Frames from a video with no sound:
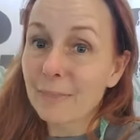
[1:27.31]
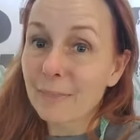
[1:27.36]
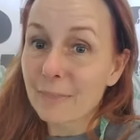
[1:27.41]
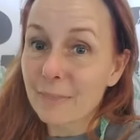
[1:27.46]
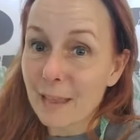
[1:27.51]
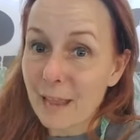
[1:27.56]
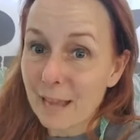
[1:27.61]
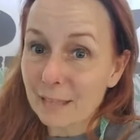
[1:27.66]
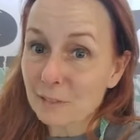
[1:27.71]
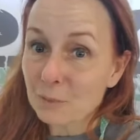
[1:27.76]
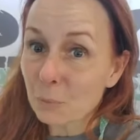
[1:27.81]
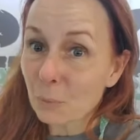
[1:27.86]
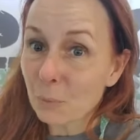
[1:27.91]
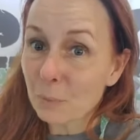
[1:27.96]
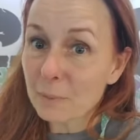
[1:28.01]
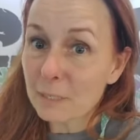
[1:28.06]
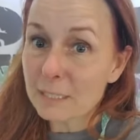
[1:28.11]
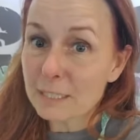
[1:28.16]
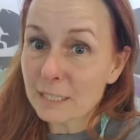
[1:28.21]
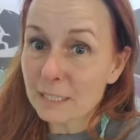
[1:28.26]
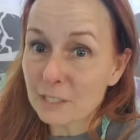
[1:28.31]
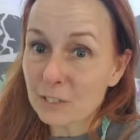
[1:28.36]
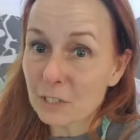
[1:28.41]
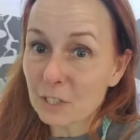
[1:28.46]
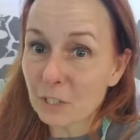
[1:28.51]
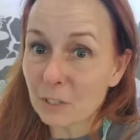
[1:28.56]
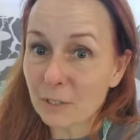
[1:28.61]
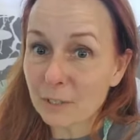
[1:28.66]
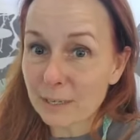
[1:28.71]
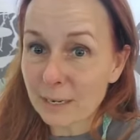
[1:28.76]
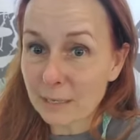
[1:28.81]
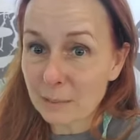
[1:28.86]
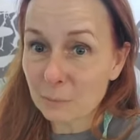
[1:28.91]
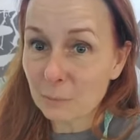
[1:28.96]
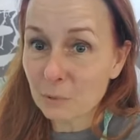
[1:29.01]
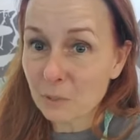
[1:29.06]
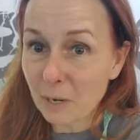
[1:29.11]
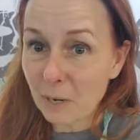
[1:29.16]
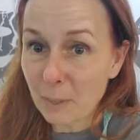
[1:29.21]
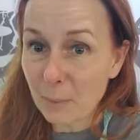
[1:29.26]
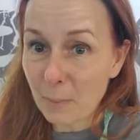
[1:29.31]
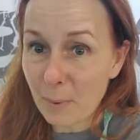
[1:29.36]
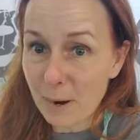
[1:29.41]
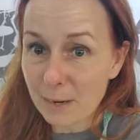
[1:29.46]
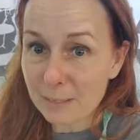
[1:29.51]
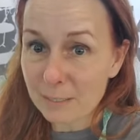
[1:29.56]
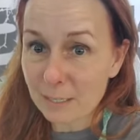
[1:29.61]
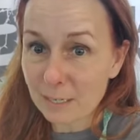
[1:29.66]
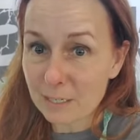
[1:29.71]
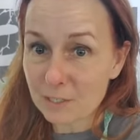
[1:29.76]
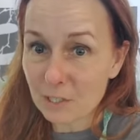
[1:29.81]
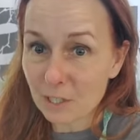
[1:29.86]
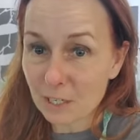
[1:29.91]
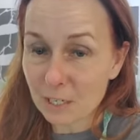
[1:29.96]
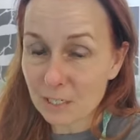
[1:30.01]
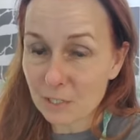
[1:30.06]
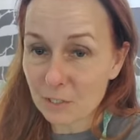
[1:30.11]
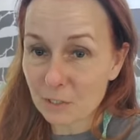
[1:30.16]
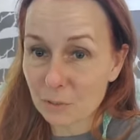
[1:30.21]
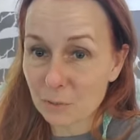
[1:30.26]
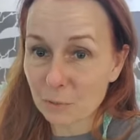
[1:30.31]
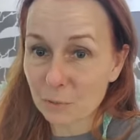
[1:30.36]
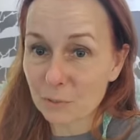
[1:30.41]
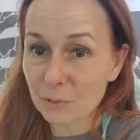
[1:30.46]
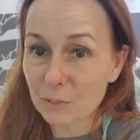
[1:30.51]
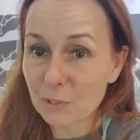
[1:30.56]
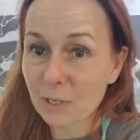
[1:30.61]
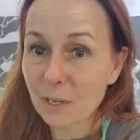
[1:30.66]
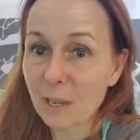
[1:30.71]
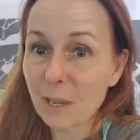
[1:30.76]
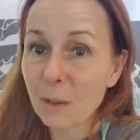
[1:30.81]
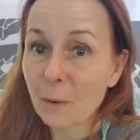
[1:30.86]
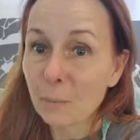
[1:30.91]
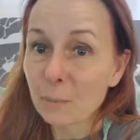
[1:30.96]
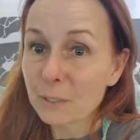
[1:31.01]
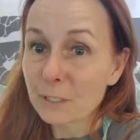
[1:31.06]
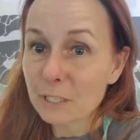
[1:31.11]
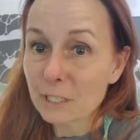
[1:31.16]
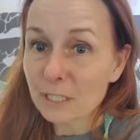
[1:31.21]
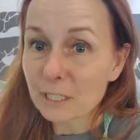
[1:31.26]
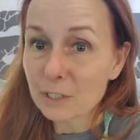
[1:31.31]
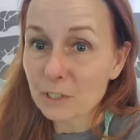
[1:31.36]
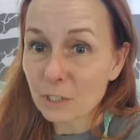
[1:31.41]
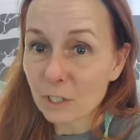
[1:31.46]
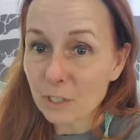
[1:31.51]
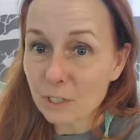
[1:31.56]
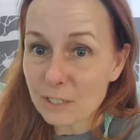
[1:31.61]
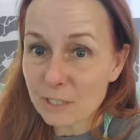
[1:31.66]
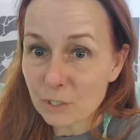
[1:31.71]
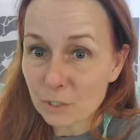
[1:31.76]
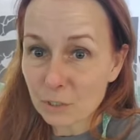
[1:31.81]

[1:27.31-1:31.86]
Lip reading: That's what we teach here at Animal Chiropractic Education Source. We teach our